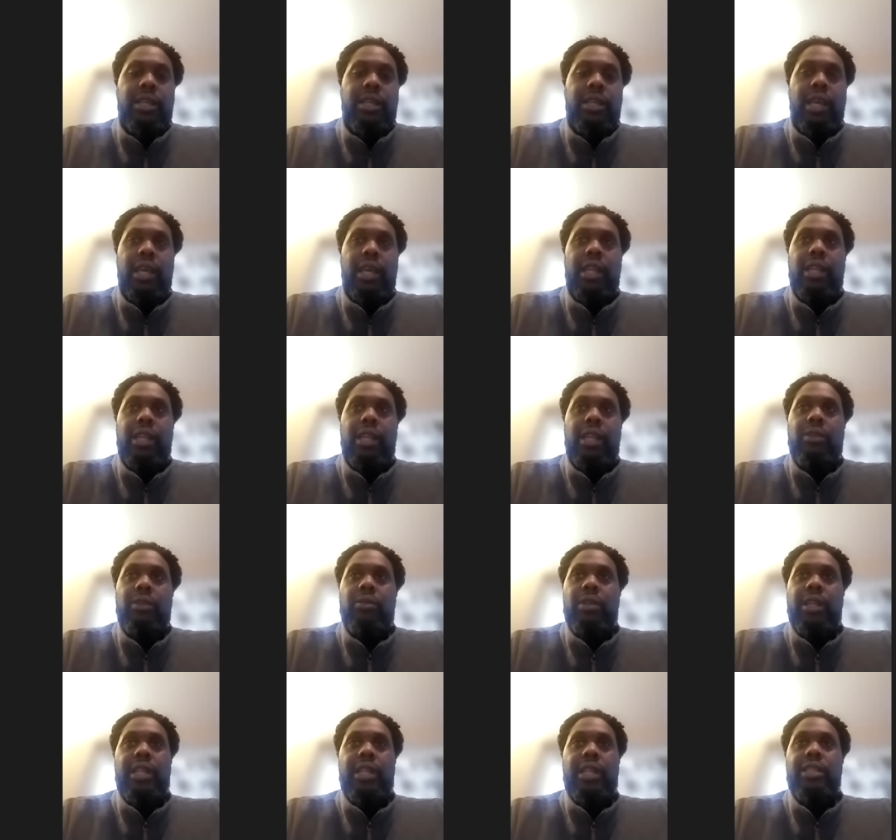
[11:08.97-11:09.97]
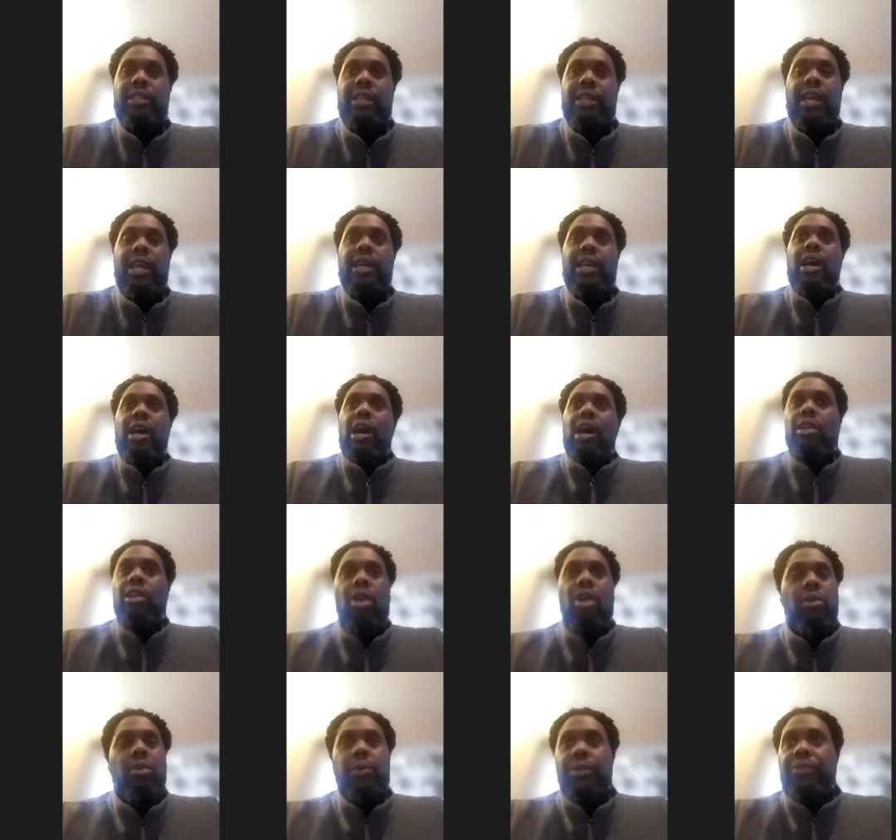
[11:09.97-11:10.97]
And and it, it,
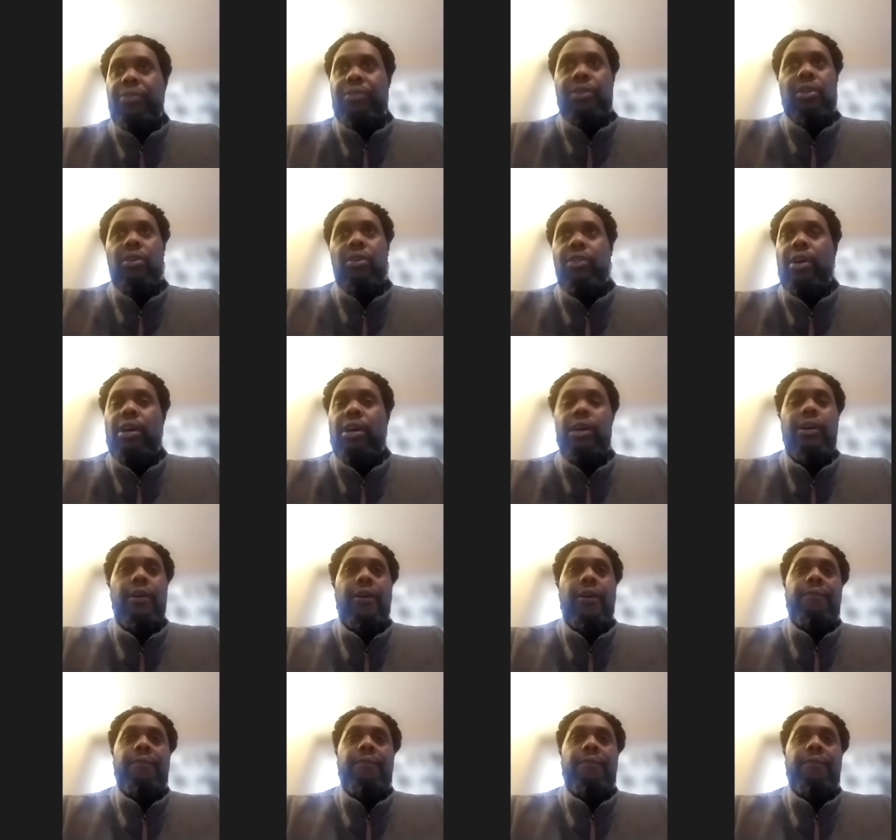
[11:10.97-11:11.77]
along with you know the